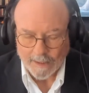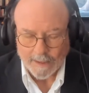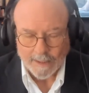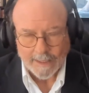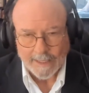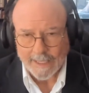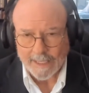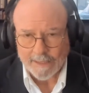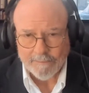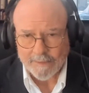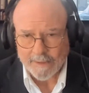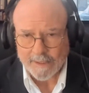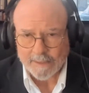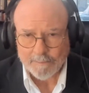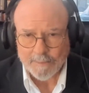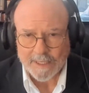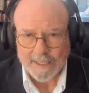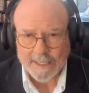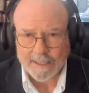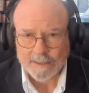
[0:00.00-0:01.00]
Advent
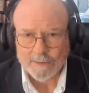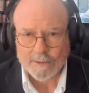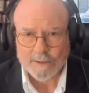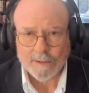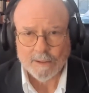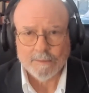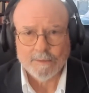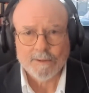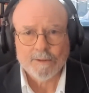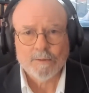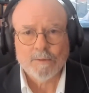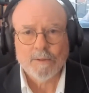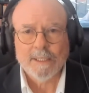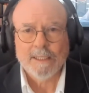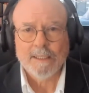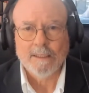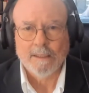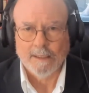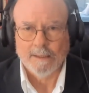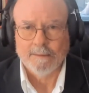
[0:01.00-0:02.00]
begins on the
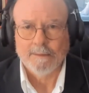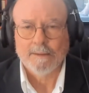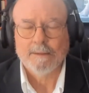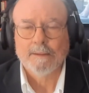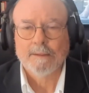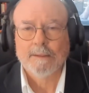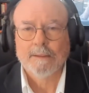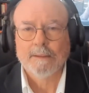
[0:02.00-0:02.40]
29th.